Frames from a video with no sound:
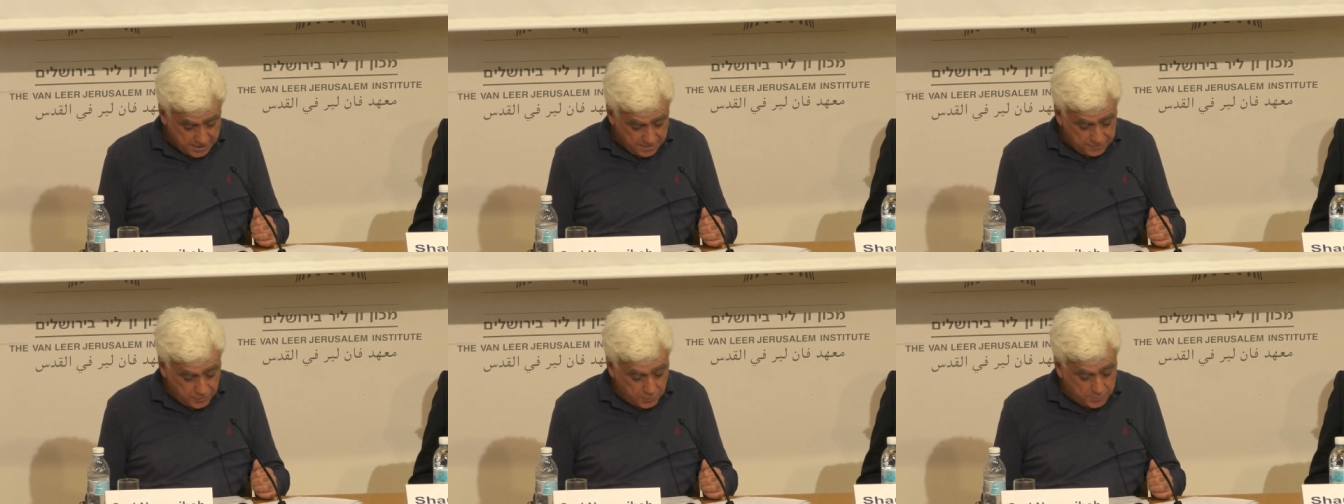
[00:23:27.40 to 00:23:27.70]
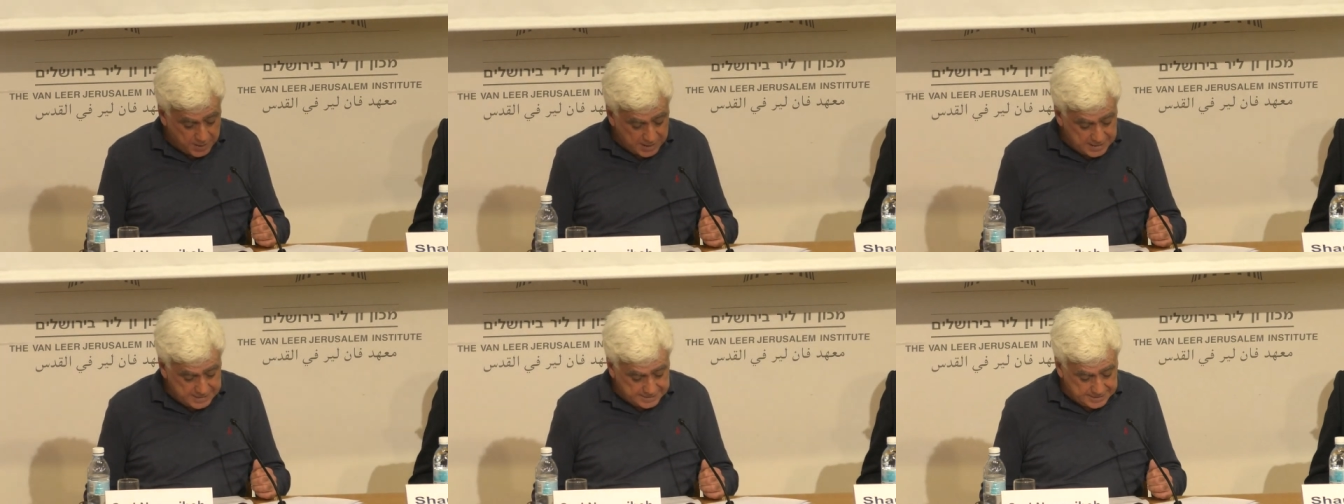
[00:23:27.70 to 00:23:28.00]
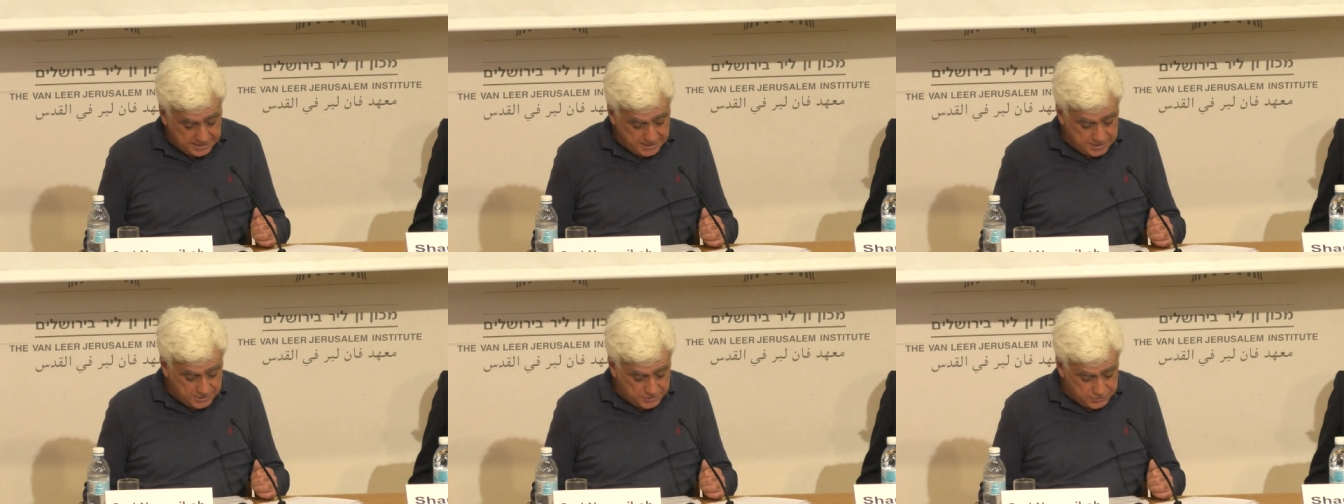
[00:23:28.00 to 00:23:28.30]
For
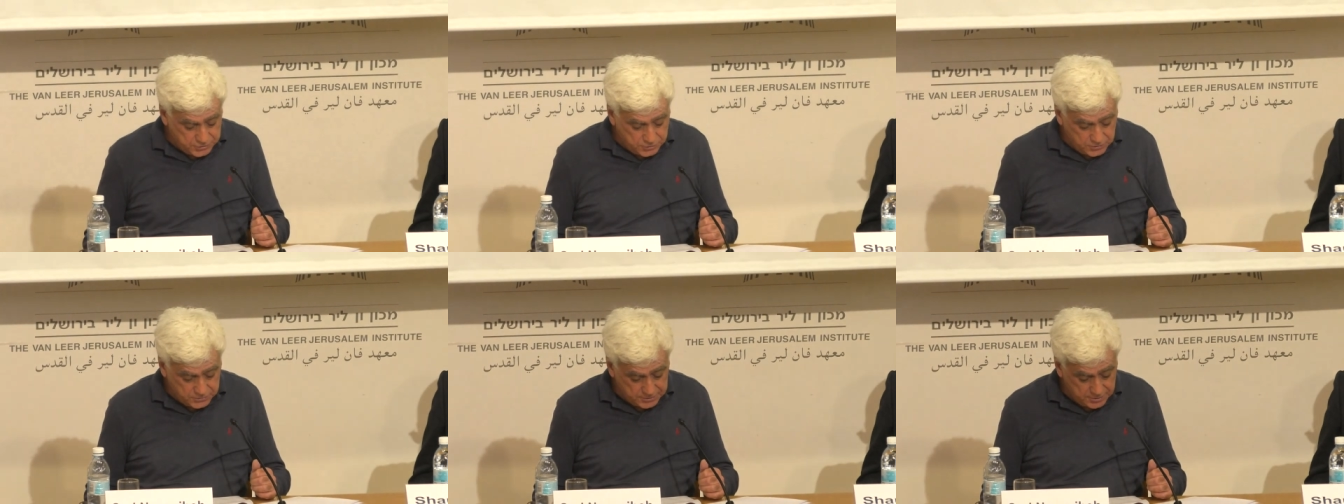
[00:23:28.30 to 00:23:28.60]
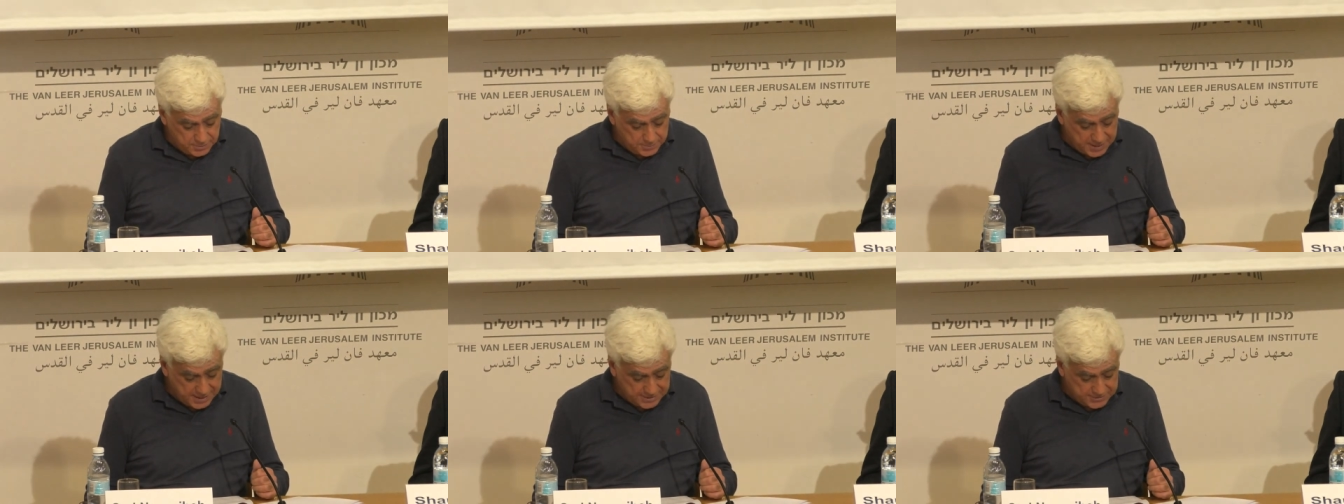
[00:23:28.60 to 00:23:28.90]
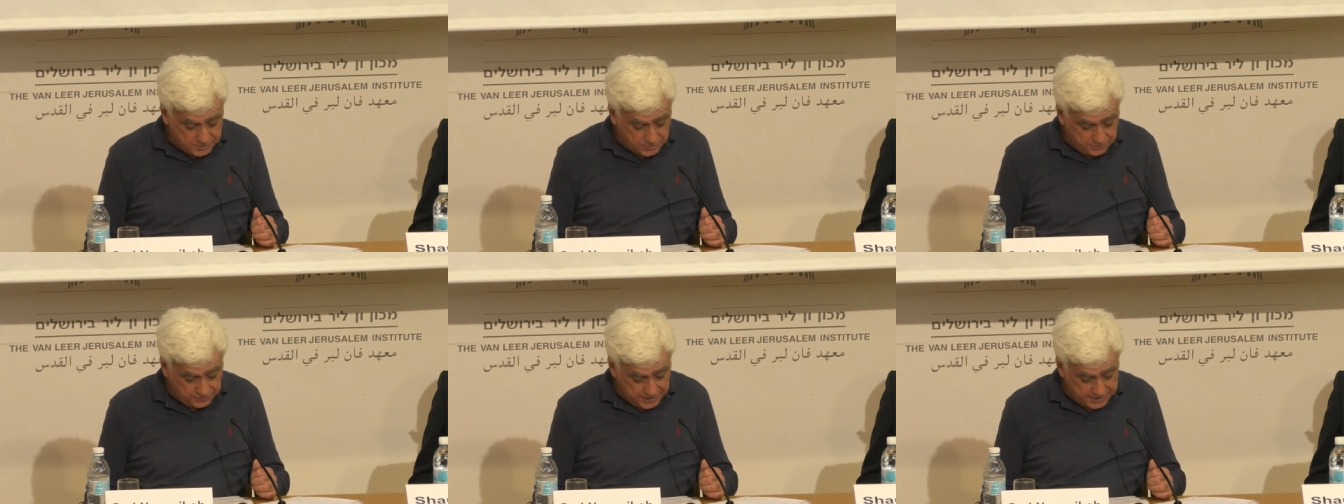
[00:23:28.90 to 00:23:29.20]
Palestinian
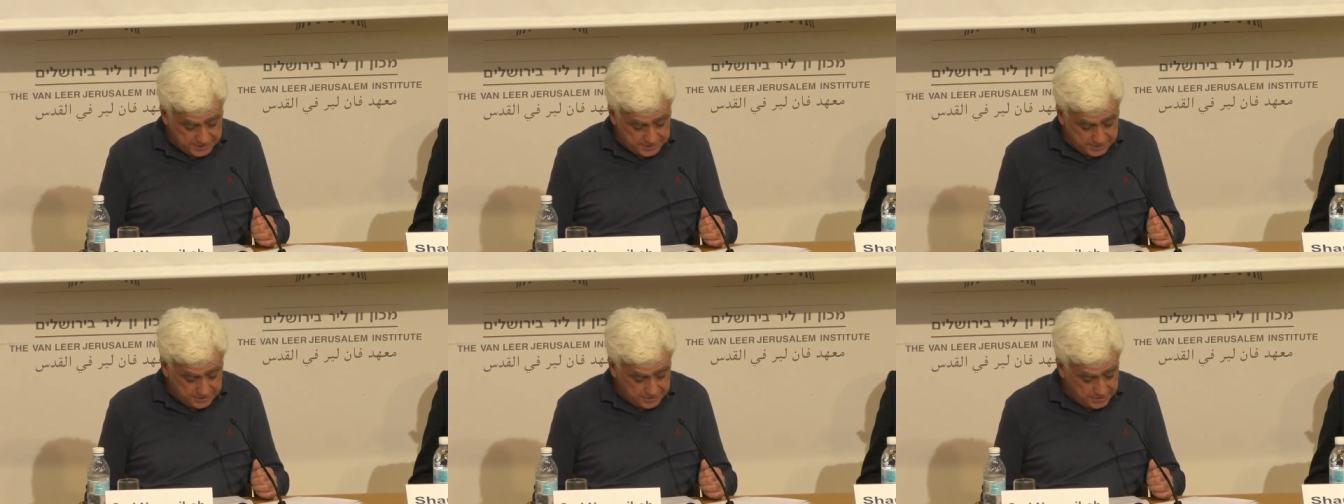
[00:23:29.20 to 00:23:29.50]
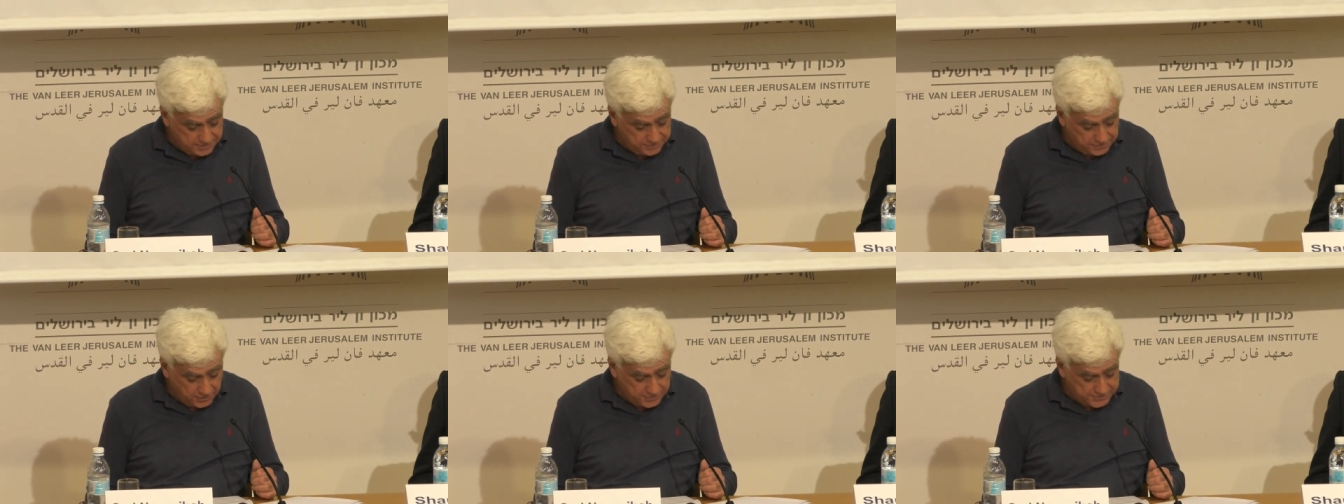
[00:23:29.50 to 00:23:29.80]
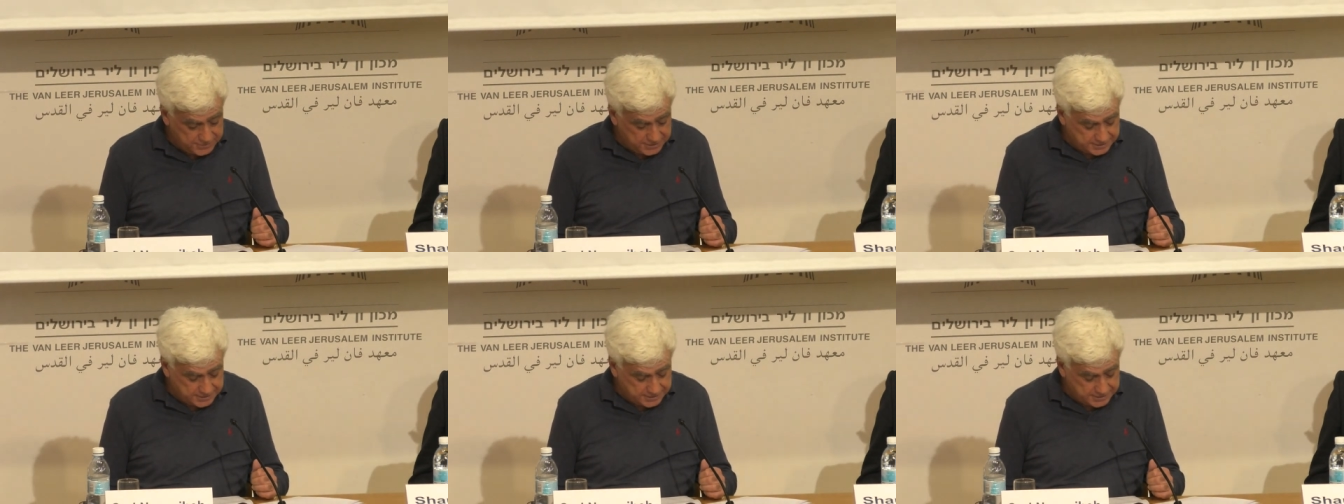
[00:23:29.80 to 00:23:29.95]
Jerusalemites to face it involves